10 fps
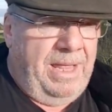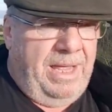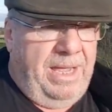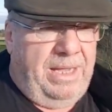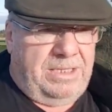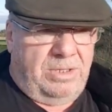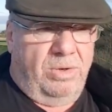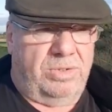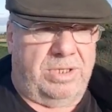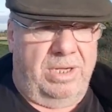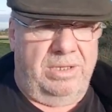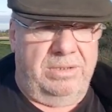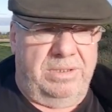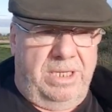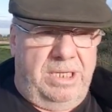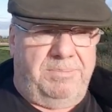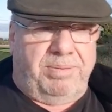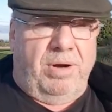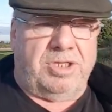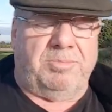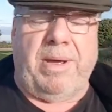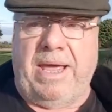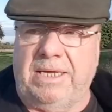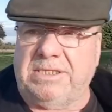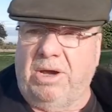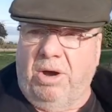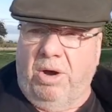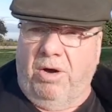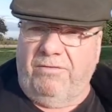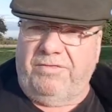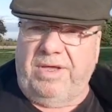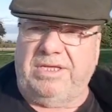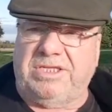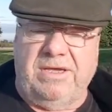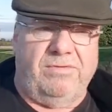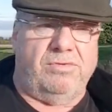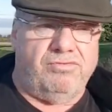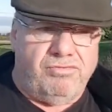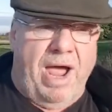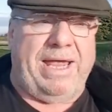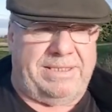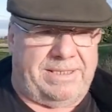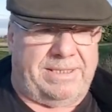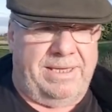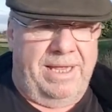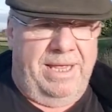It's also the prospect of the civil rights